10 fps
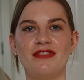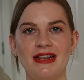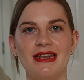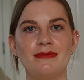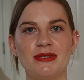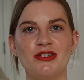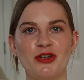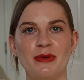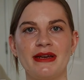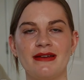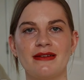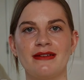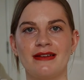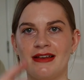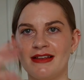The lips are doing
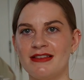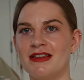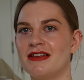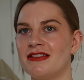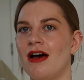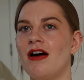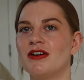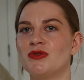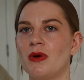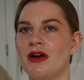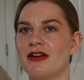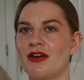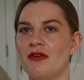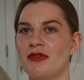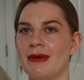the, the hard
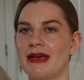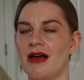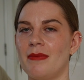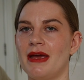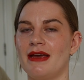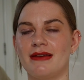work of the makeup here.